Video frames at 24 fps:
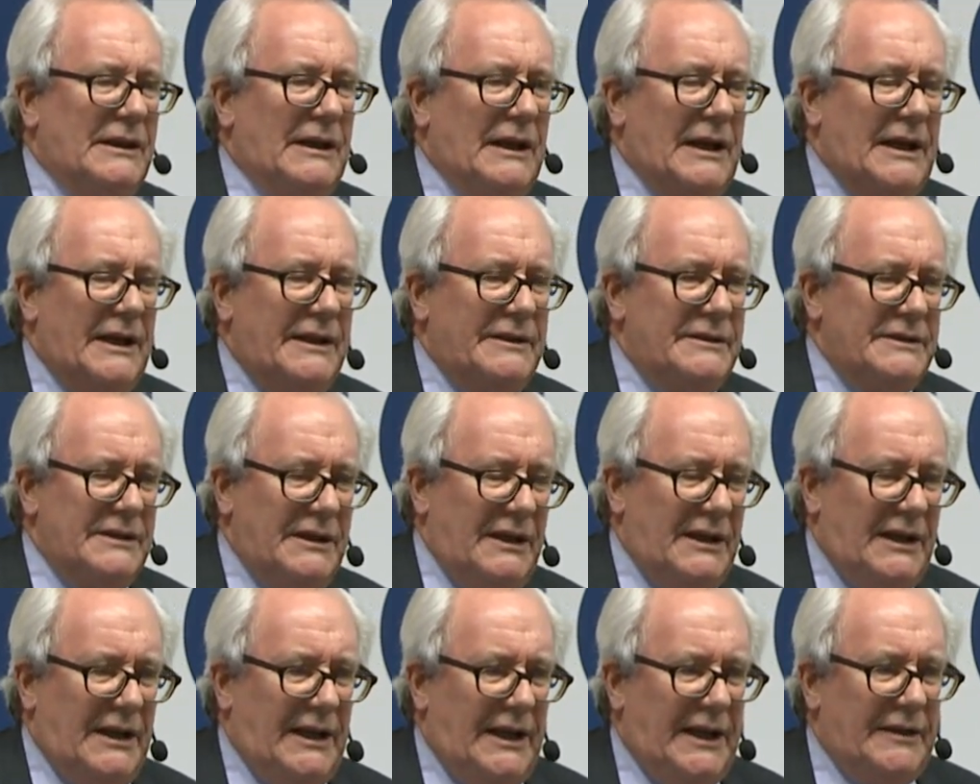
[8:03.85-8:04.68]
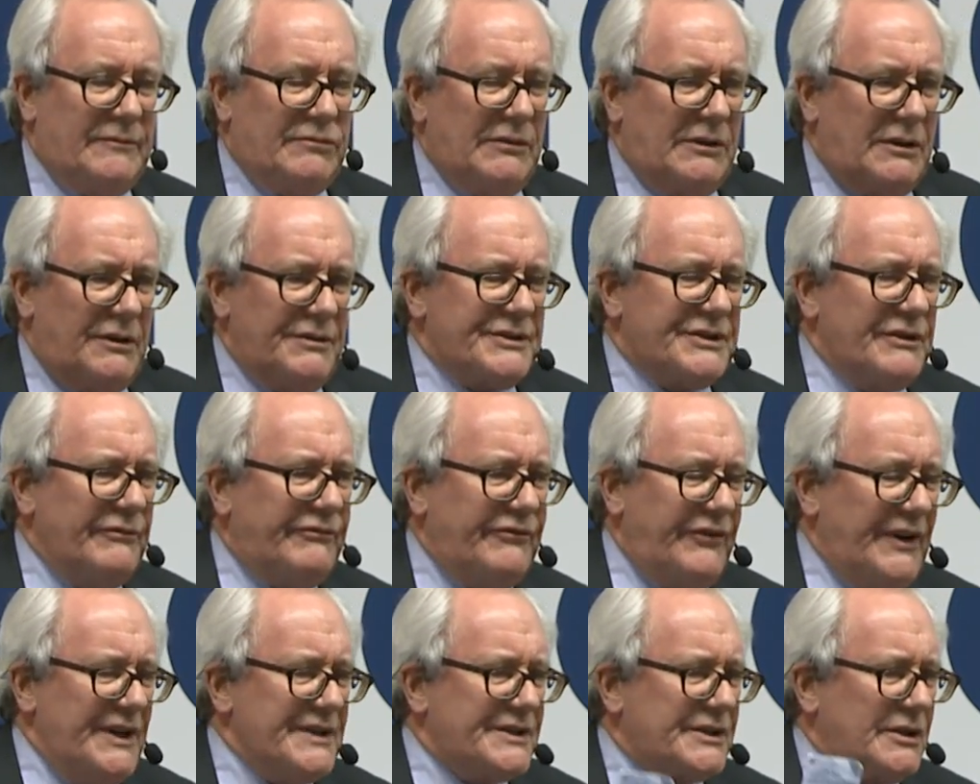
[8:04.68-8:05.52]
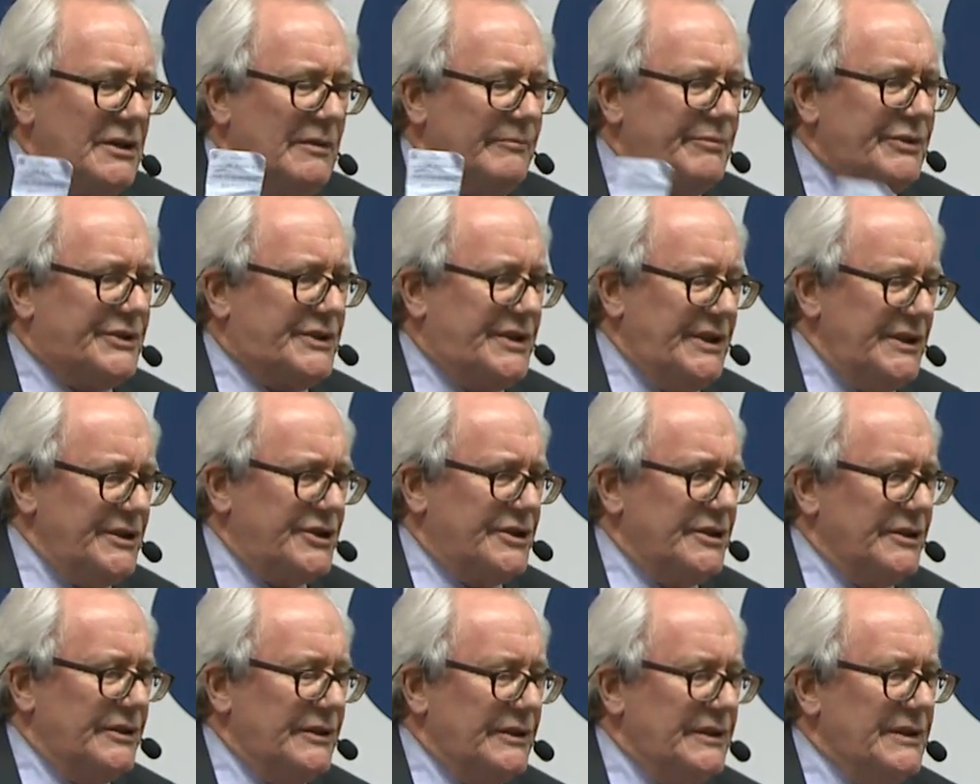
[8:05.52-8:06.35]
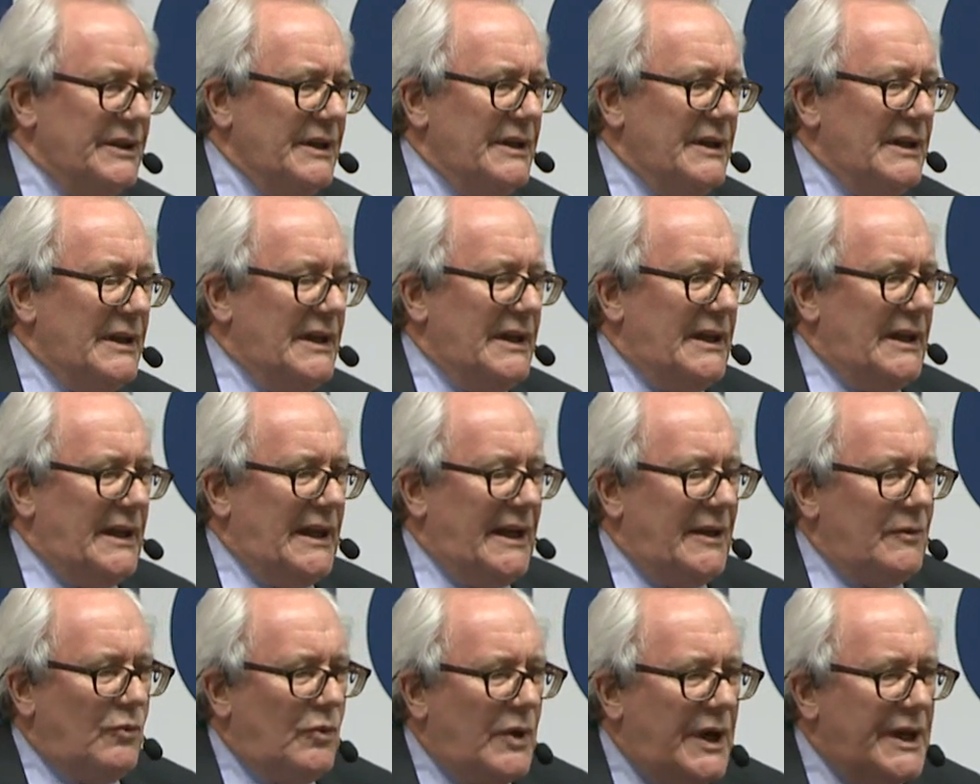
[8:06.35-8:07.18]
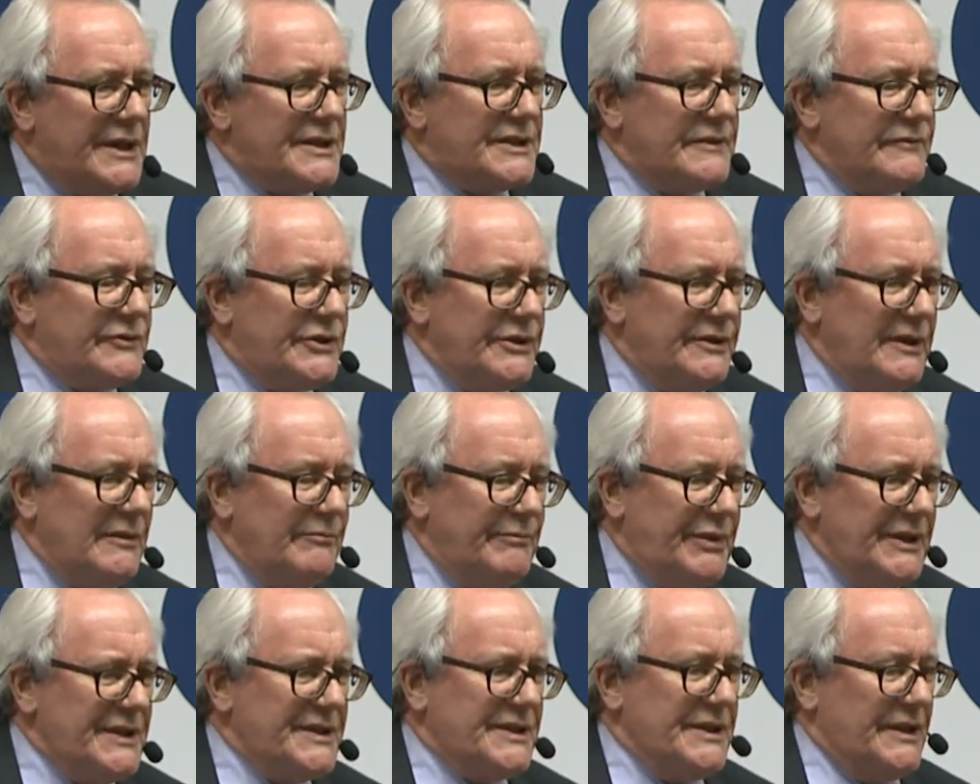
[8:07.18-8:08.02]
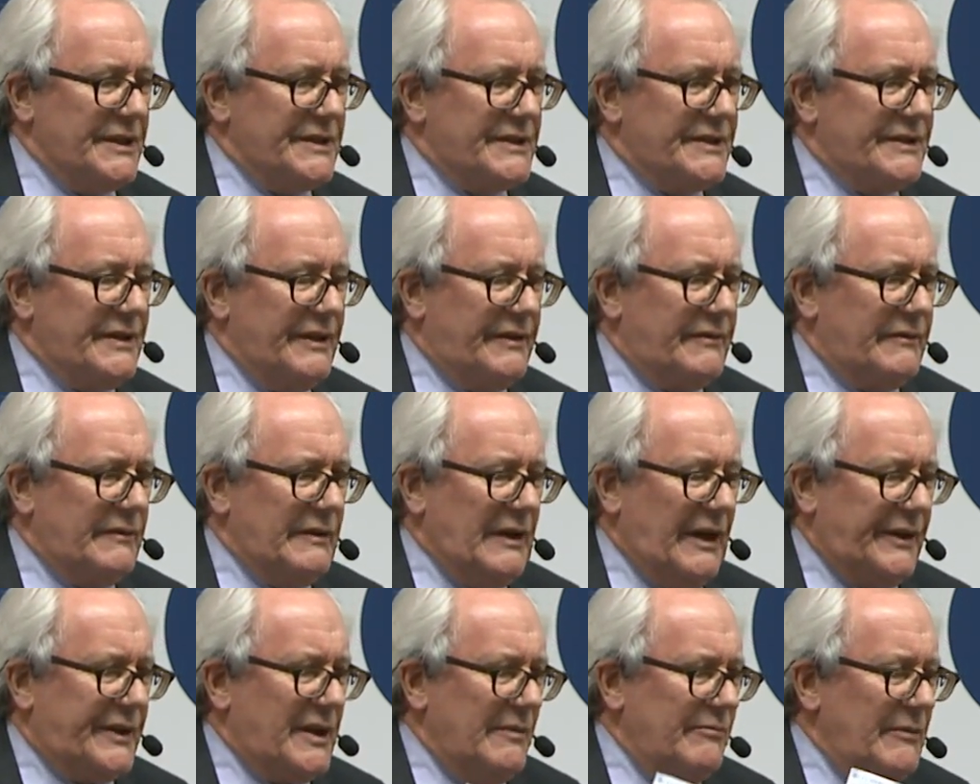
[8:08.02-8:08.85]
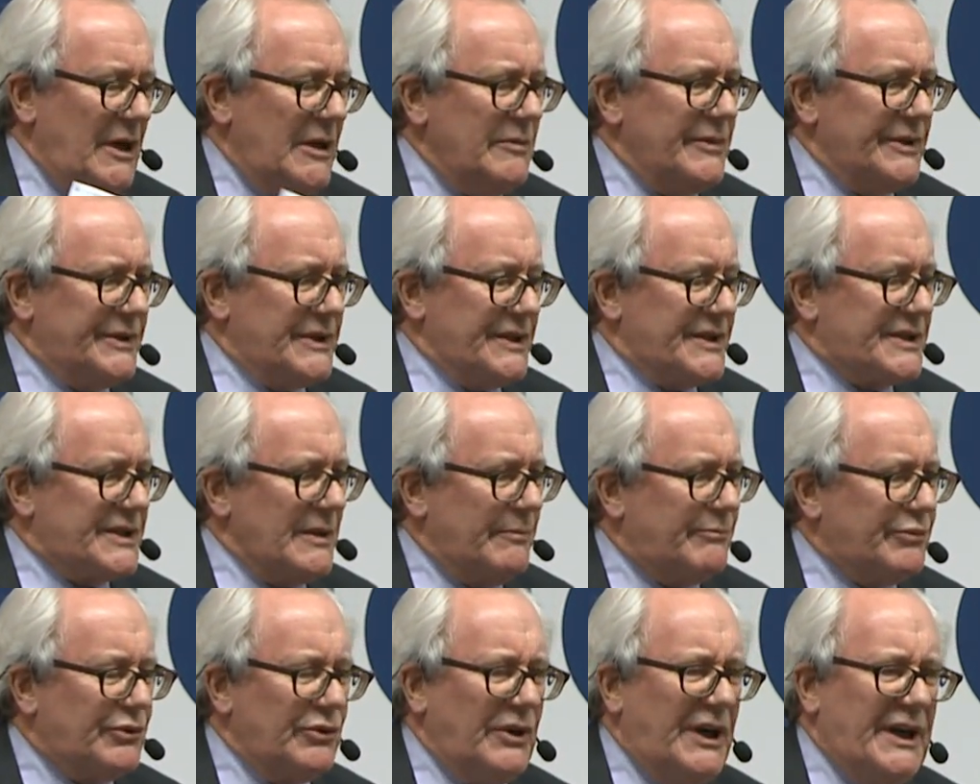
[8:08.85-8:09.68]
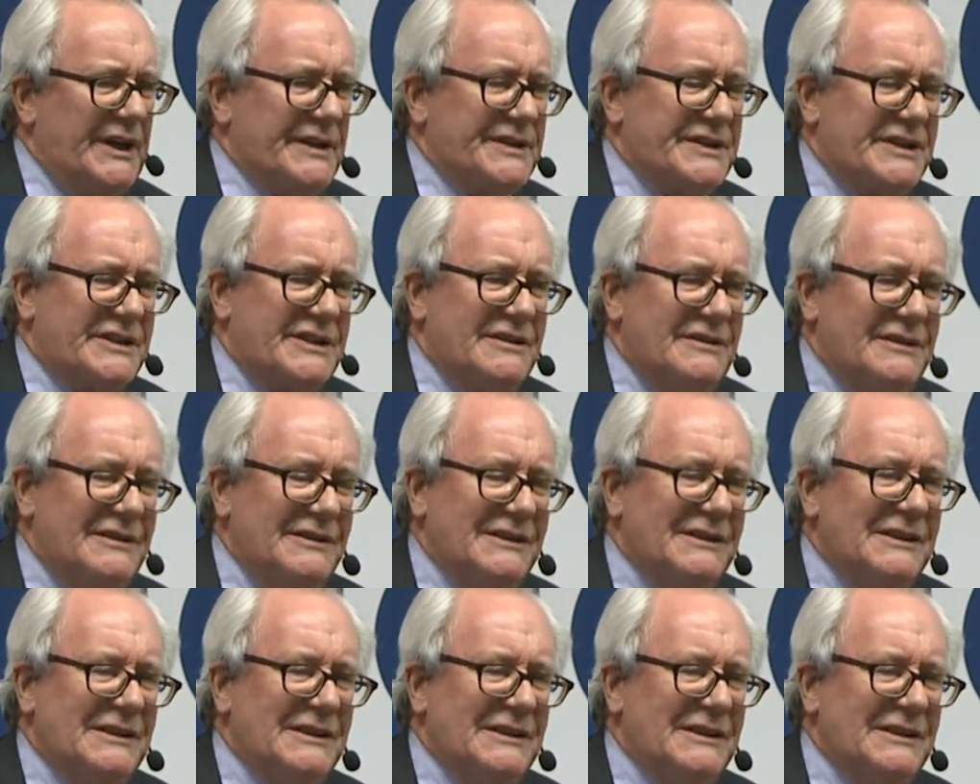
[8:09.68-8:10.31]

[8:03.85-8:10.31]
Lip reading: And it will also face competition in ways of doing business that at the moment are suppressed